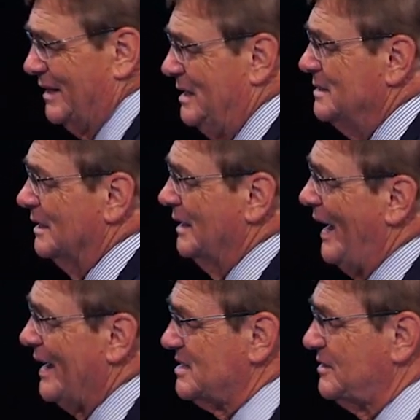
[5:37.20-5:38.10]
in the
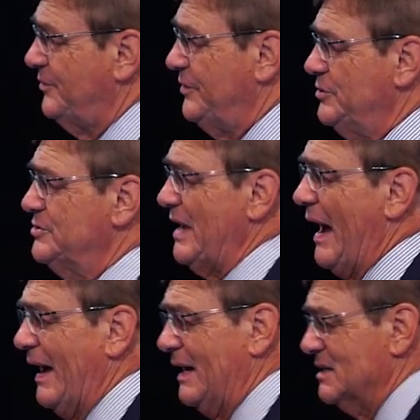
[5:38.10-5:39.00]
last few
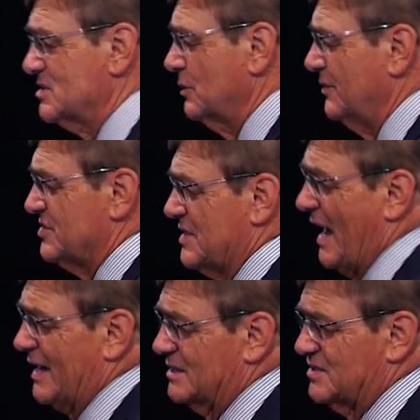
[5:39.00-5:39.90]
days, we've
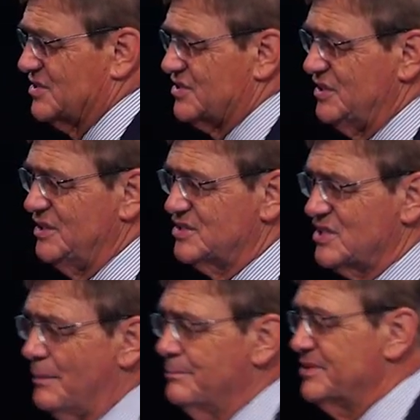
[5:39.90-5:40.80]
started to see
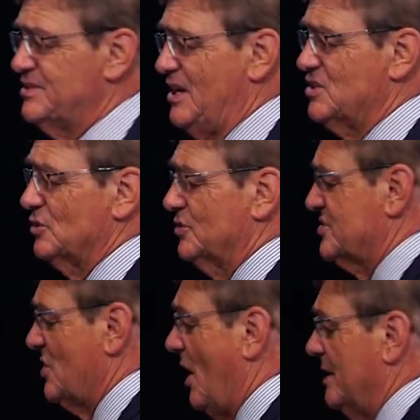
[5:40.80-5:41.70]
some potential
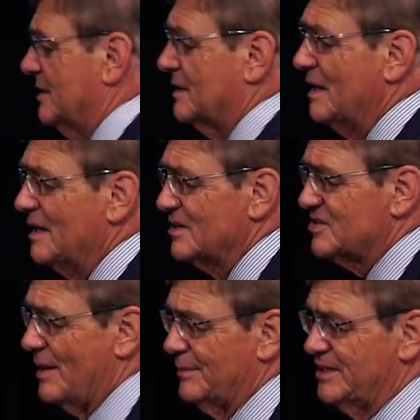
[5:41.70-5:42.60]
sign that
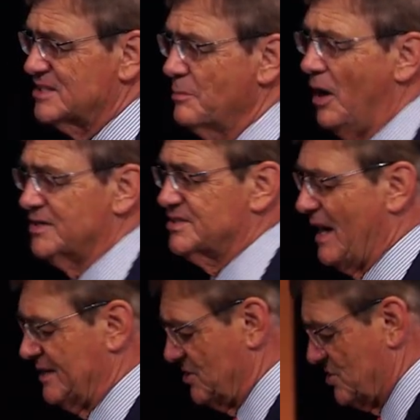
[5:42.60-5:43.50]
some of this might
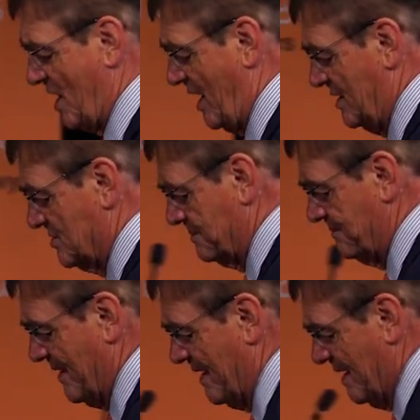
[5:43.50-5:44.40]
start to change.
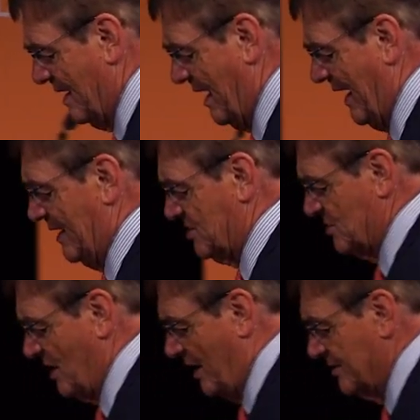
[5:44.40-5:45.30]
Uh, as
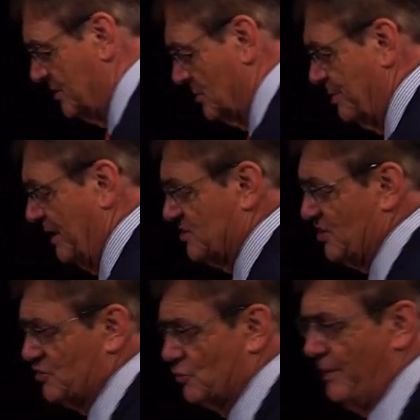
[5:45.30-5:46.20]
you know, the European
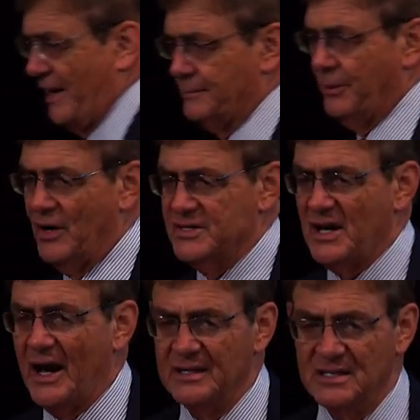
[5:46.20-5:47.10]
Central Bank
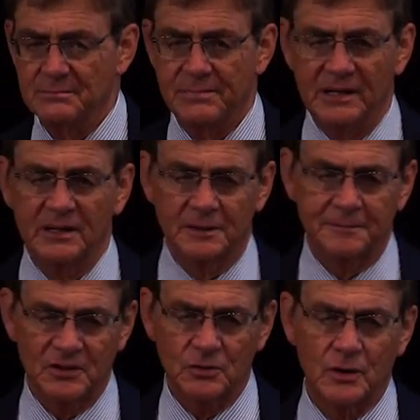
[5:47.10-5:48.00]
buys 80
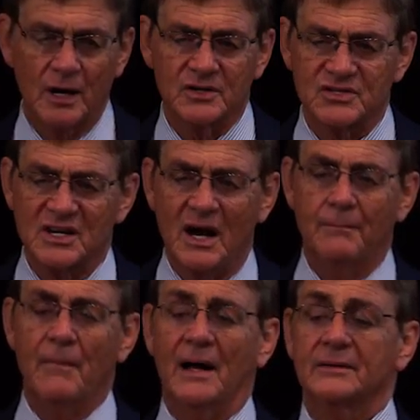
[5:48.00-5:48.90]
billion euros
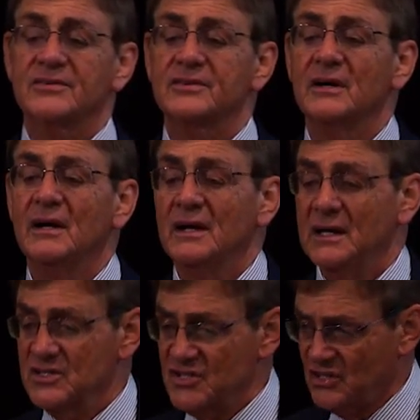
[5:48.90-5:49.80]
a month
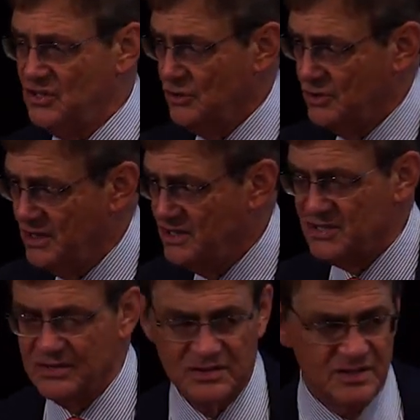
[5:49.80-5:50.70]
in
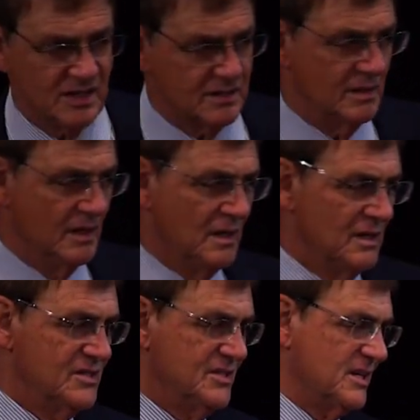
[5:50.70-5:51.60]
securities, six,
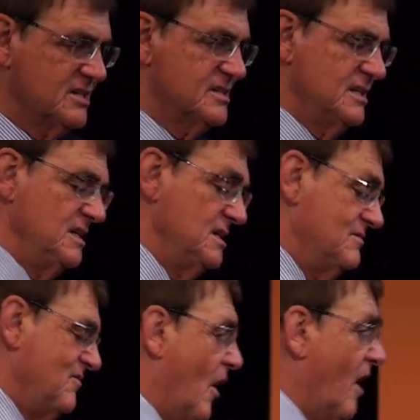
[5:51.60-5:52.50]

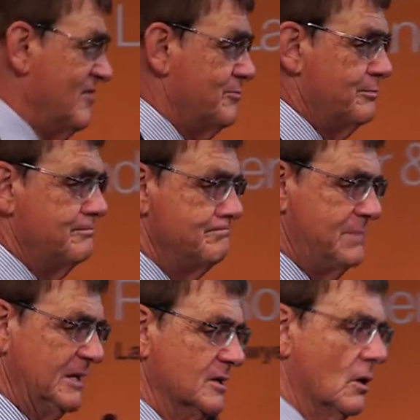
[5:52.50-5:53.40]

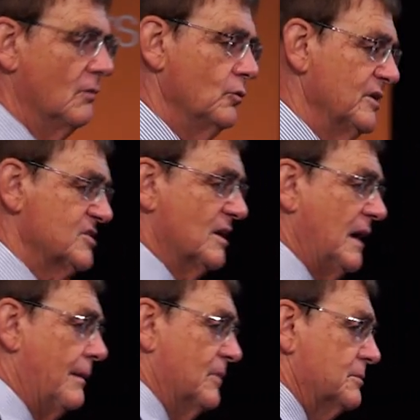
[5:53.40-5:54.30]
65 billion of which are
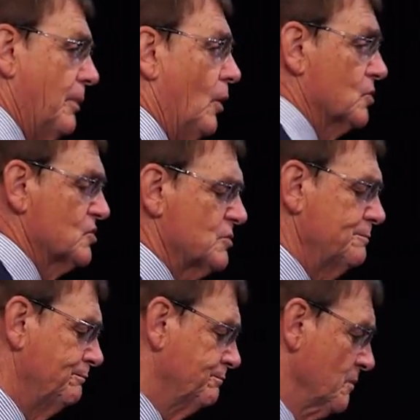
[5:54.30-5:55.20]
government bonds.
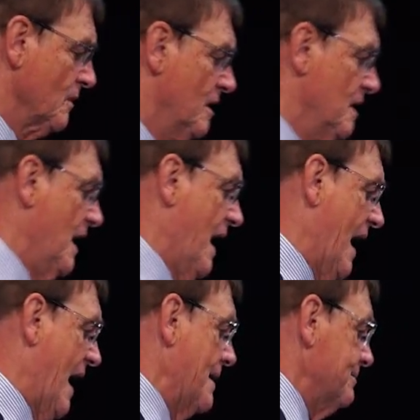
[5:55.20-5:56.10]

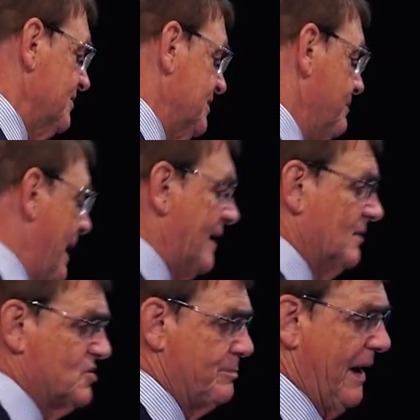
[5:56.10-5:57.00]
Uh, the Bank
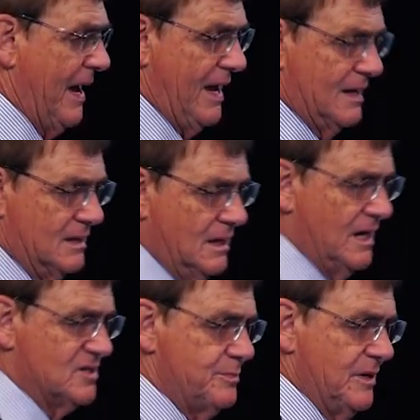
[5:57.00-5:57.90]
of Japan has